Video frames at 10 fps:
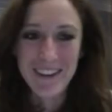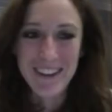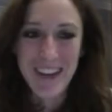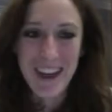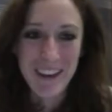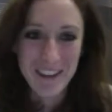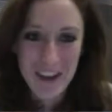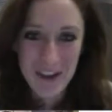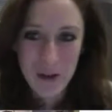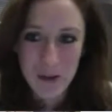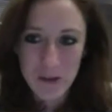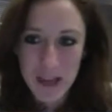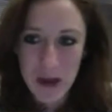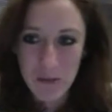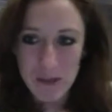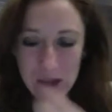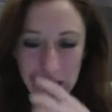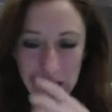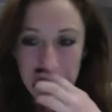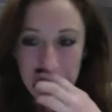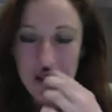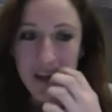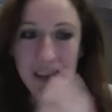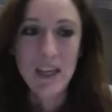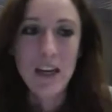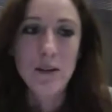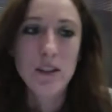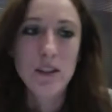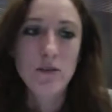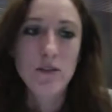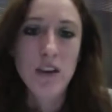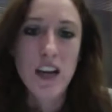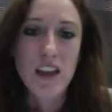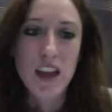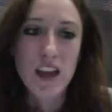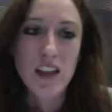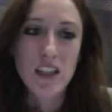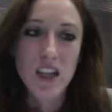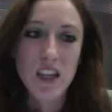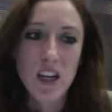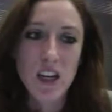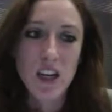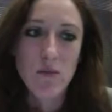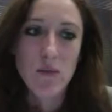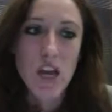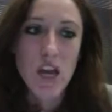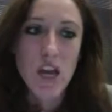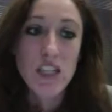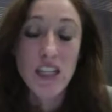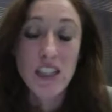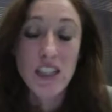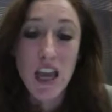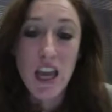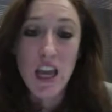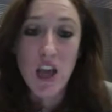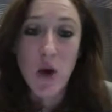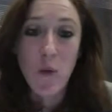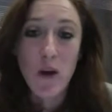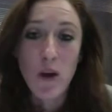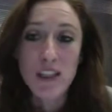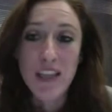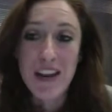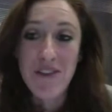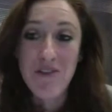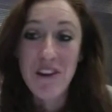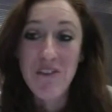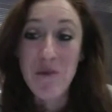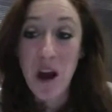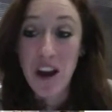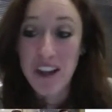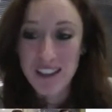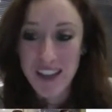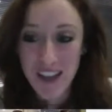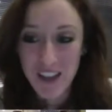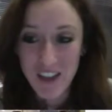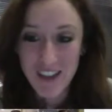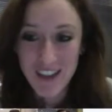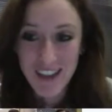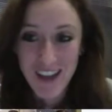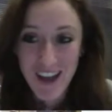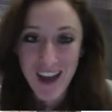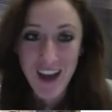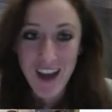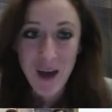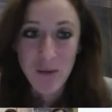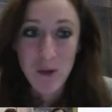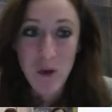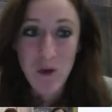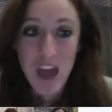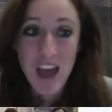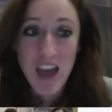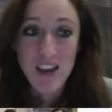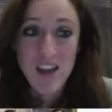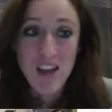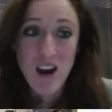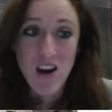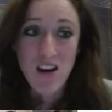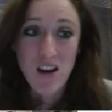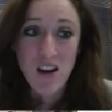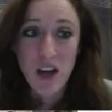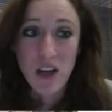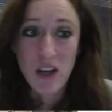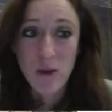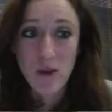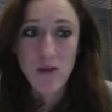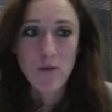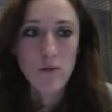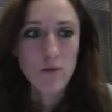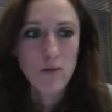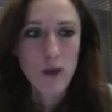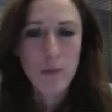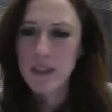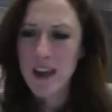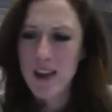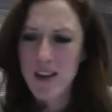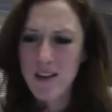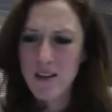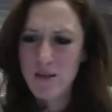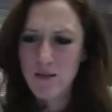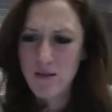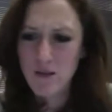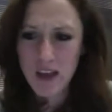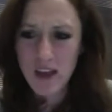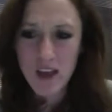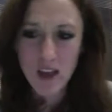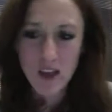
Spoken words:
Yeah, along those same security lines, I was reading that TSA was getting rid of the body scanners. So they ended their contract with Rapiscan, I think